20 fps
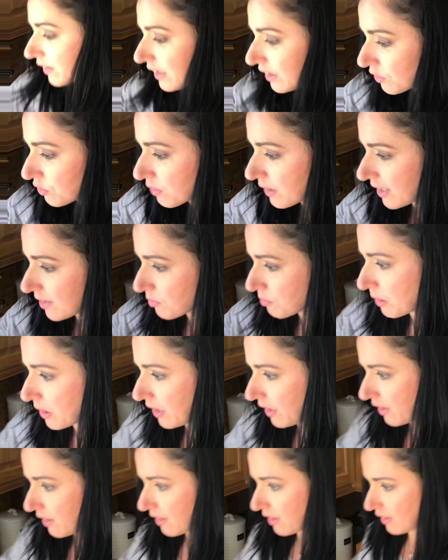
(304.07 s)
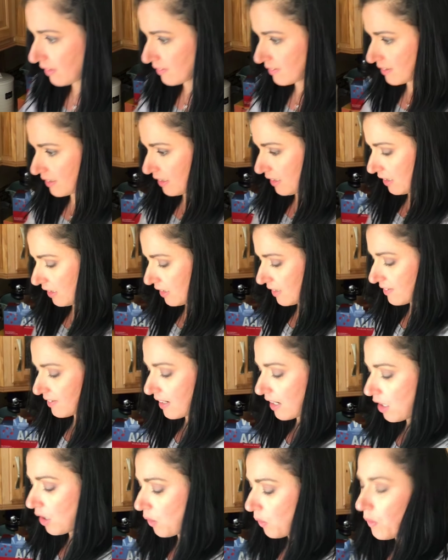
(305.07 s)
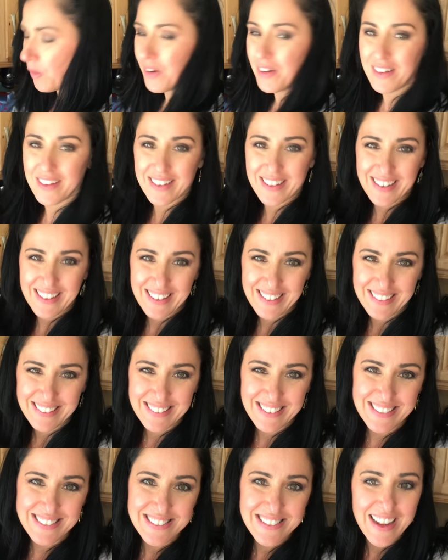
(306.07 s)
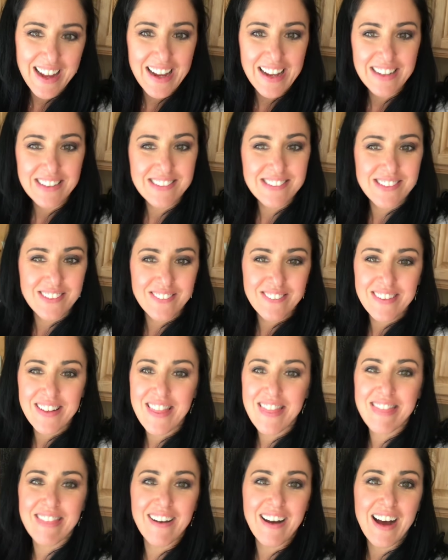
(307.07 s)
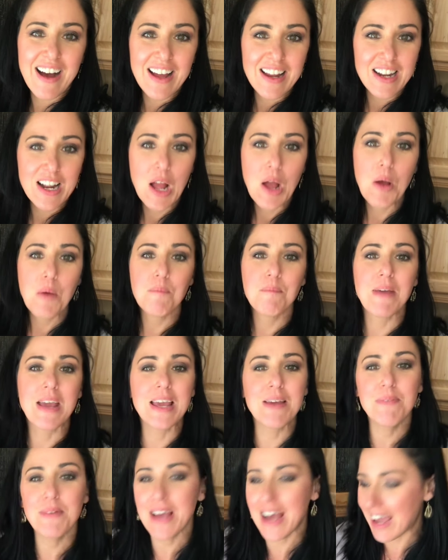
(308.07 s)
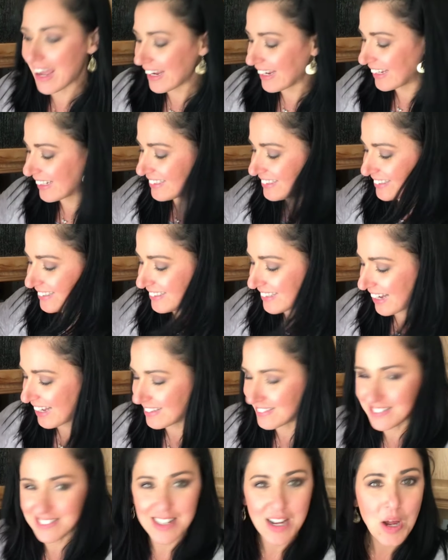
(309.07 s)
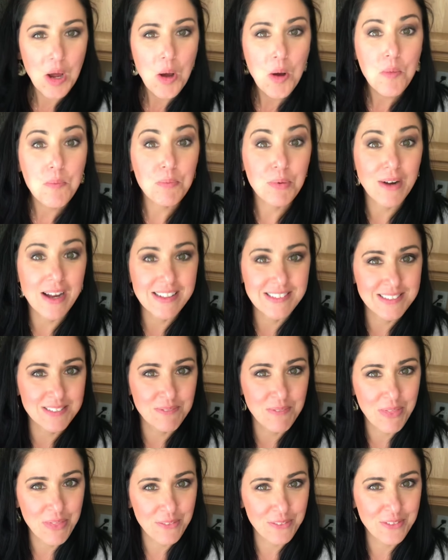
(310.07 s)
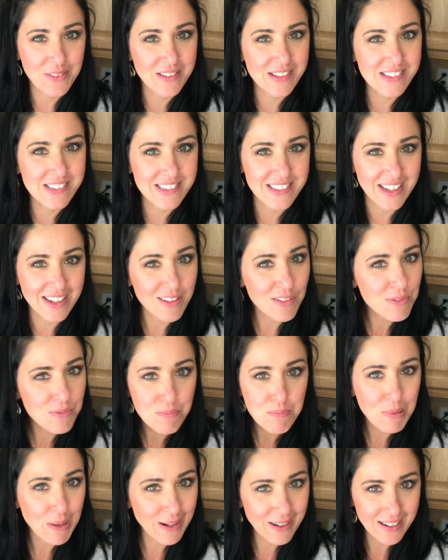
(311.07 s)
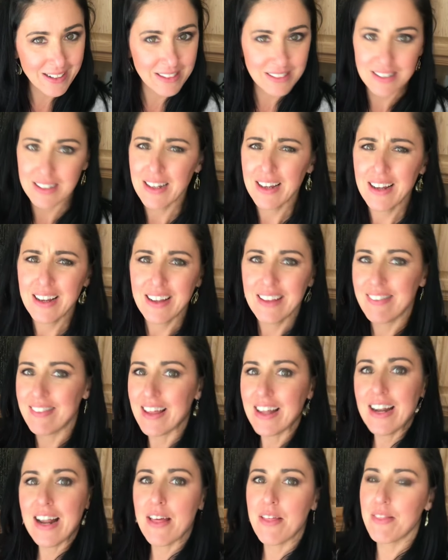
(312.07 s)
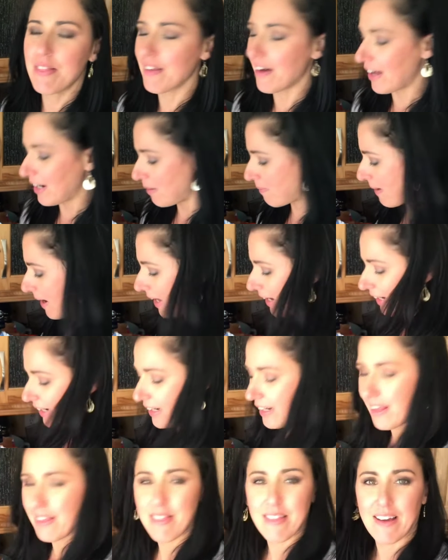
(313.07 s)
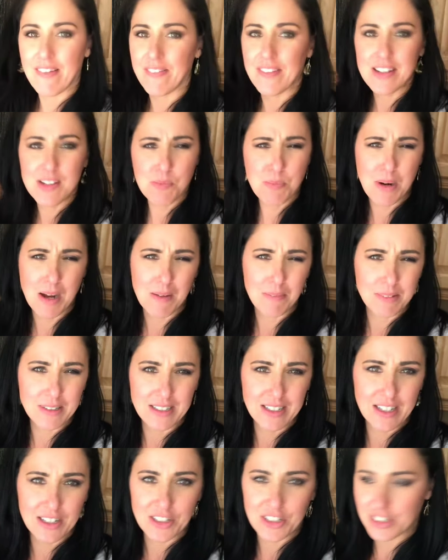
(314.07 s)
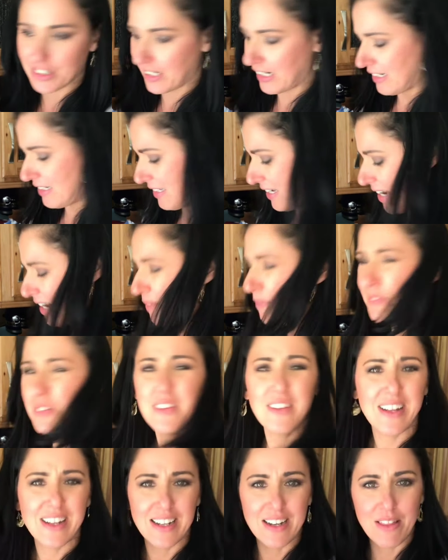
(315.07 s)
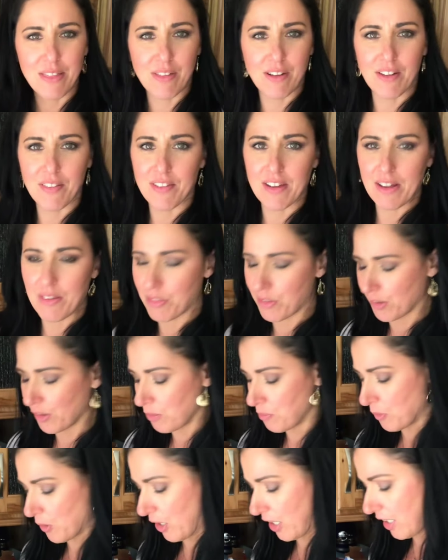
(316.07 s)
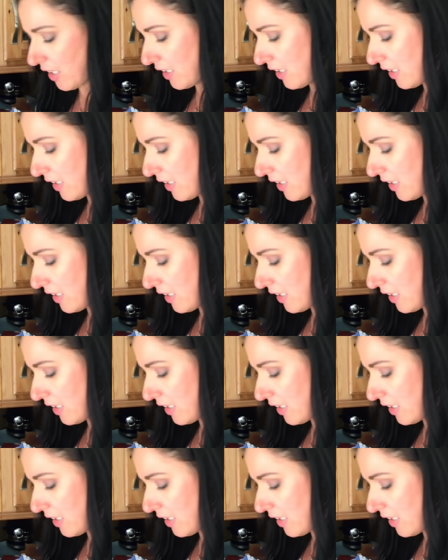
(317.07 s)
has raspberry things in it. Because I had sort of thought maybe I can just press them through the sieve part. Then I thought about it and I thought that's probably not a good idea. I'm glad I thought that through more.